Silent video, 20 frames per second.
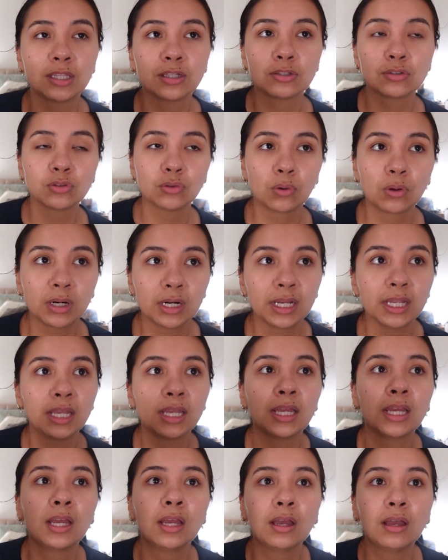the
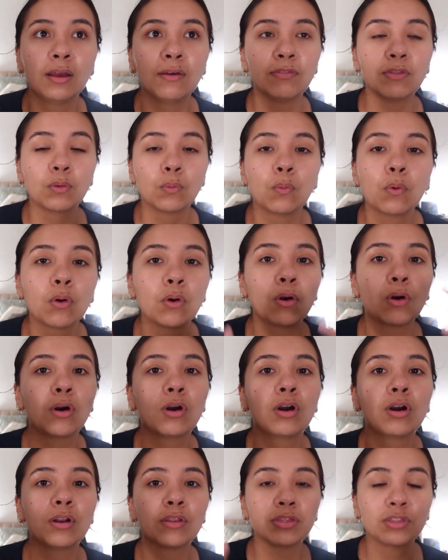story, the
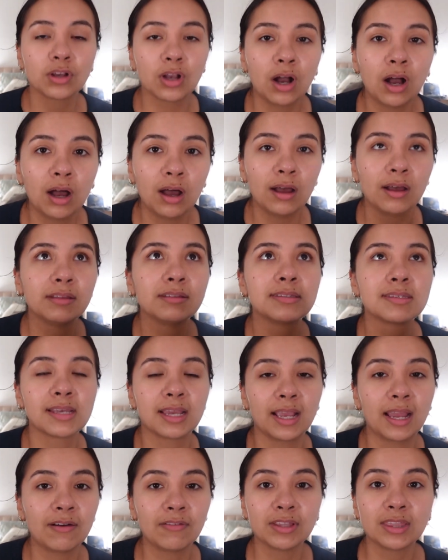war, the gods,
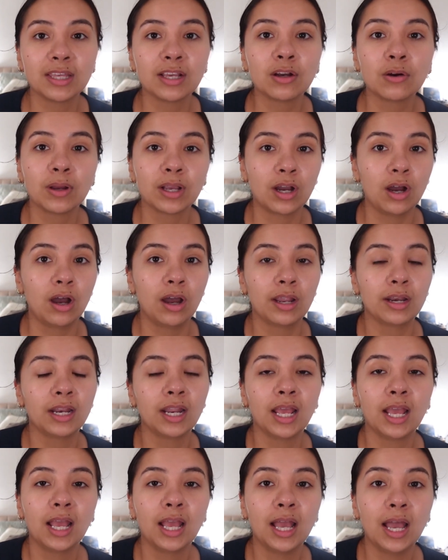like everything going on.
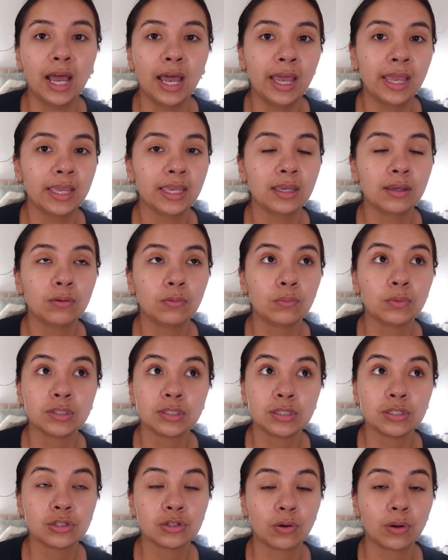I was
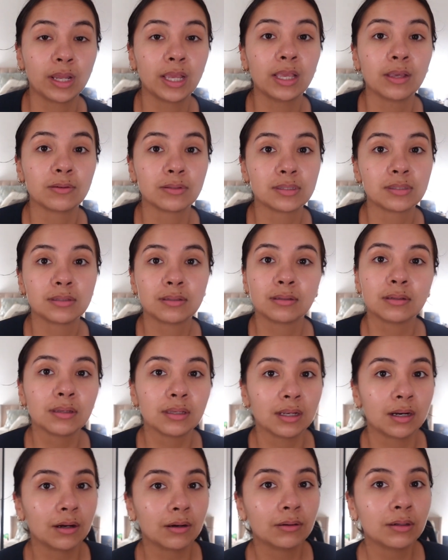enjoying. It was,
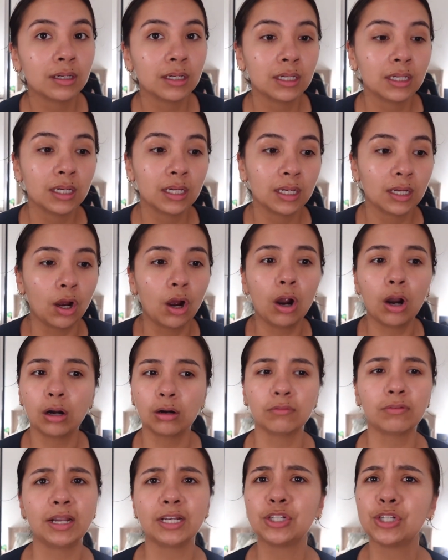you know,
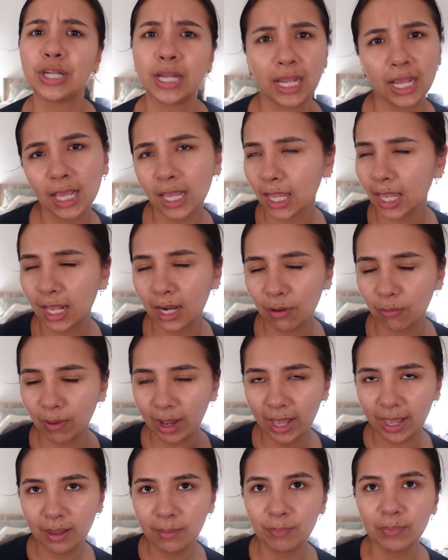heart wrenching in a
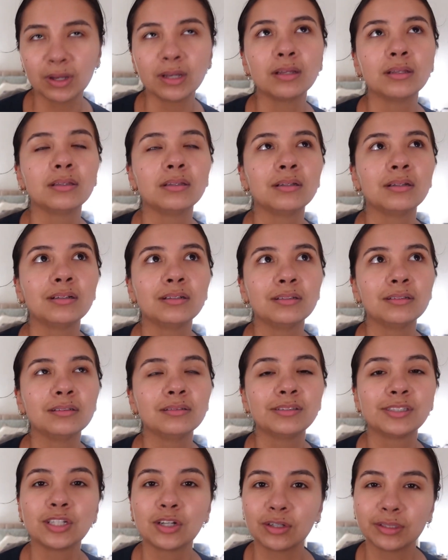way, but
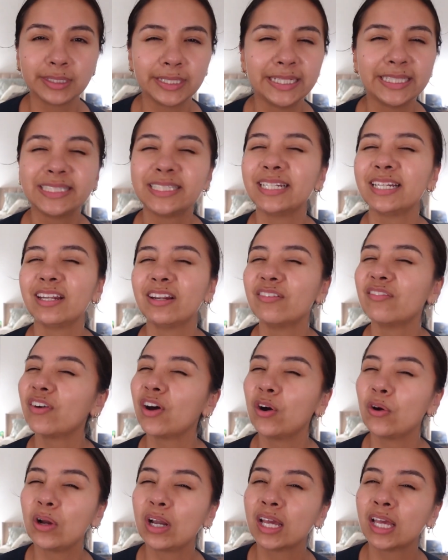certainly didn't
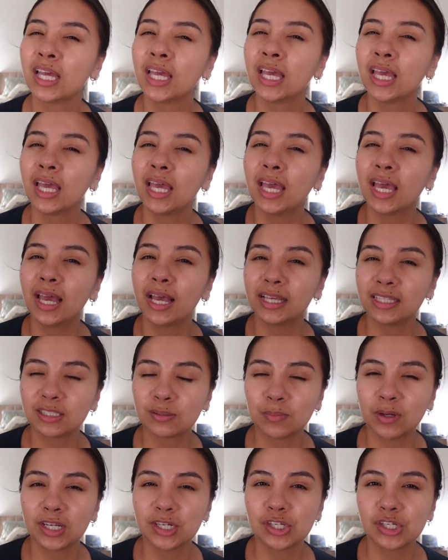invoke as
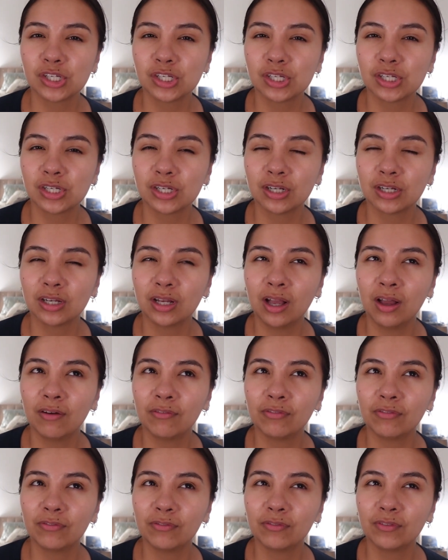much of